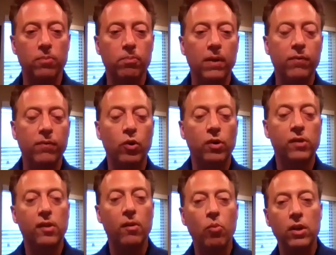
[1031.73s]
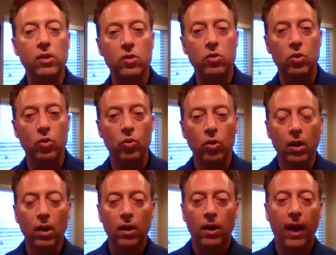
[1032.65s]
But if there was some way to do
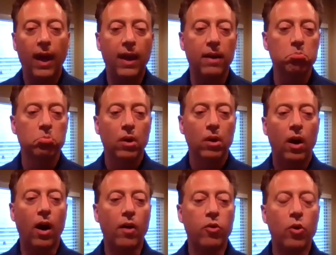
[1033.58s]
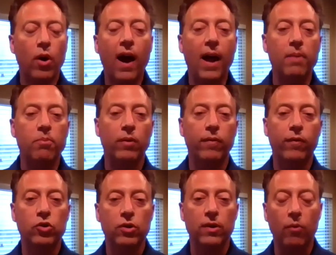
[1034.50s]
a other hybrid
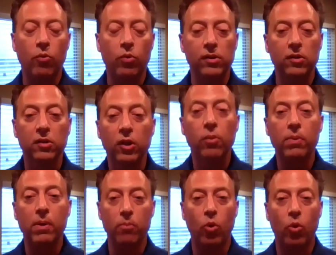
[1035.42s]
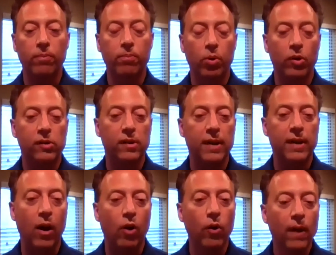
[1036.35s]
version that was a little bit more in person
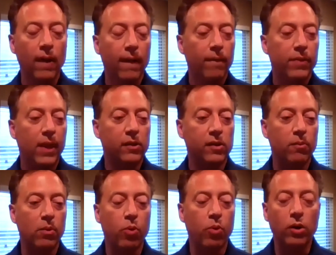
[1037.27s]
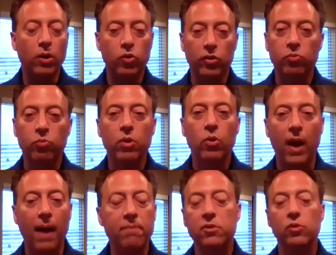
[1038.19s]
now, that someone brought to us, we would
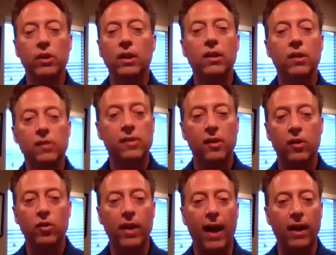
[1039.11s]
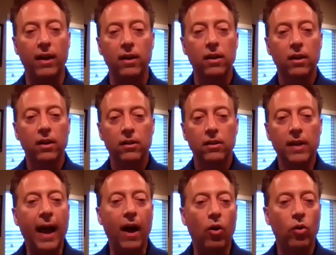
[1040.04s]
absolutely consider that
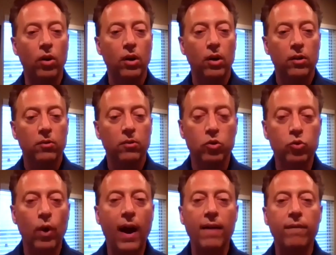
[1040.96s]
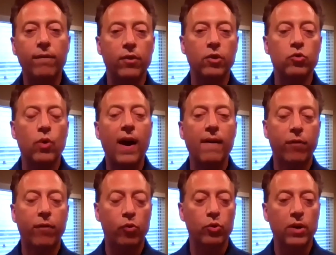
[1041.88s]
now. The
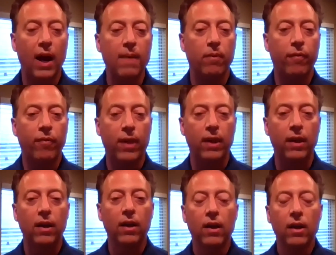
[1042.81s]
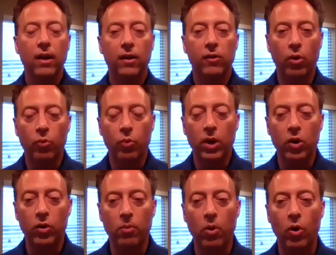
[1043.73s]
drive-through type of thing is what we hear
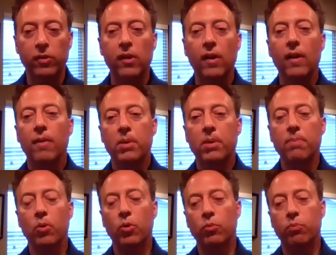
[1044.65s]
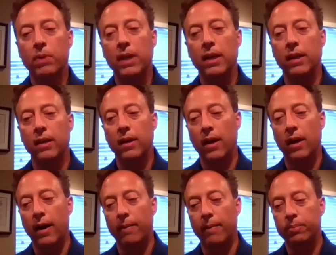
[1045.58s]
the most. People being in
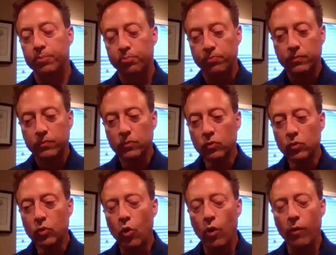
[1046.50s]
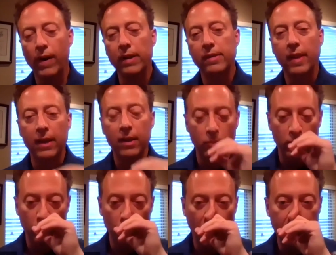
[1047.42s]
Irvine Stadium or
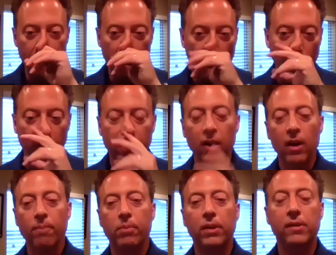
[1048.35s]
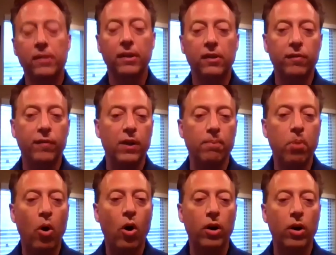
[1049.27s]
the Great Park, but 6 feet
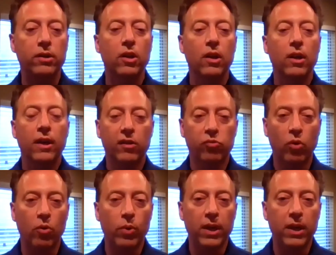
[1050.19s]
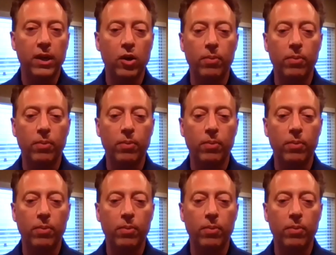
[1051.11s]
apart is what we hear.